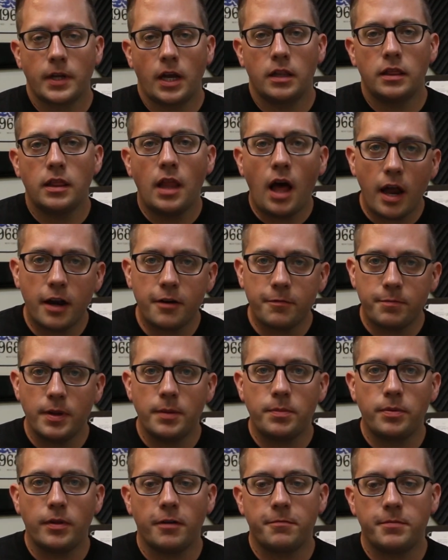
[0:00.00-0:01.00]
A lot of
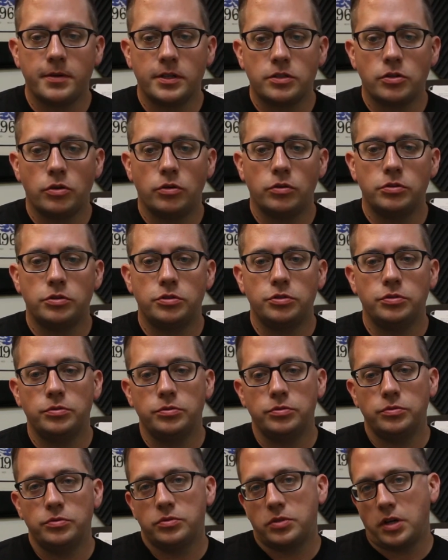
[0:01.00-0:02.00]
people have been told to